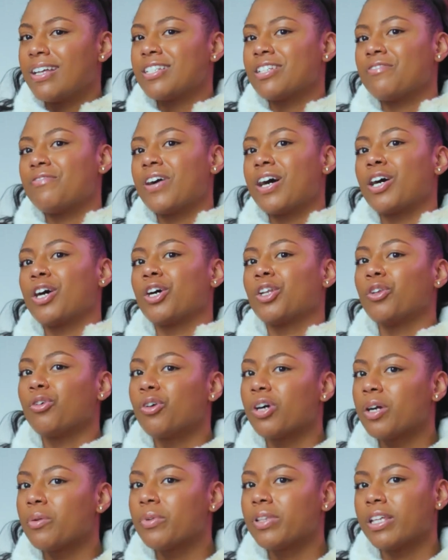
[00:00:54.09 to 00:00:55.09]
to find
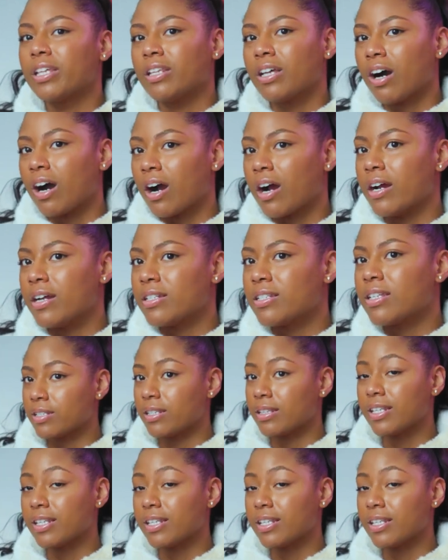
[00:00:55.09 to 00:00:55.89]
glory within the arts.